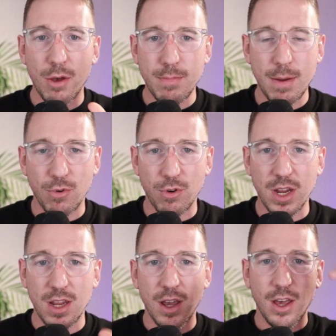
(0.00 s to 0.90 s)

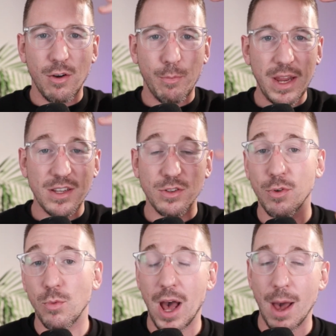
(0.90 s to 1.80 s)
memory based off of
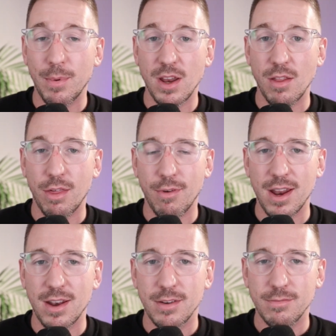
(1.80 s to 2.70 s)
what happened in the
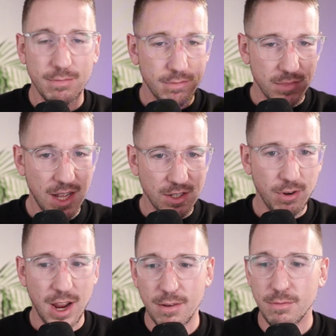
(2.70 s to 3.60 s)
thread. So that's
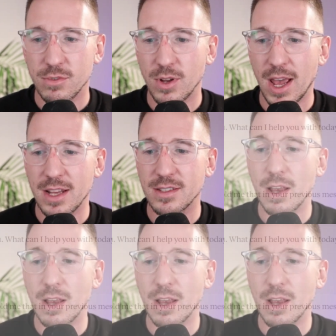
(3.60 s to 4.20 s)
great. So it has some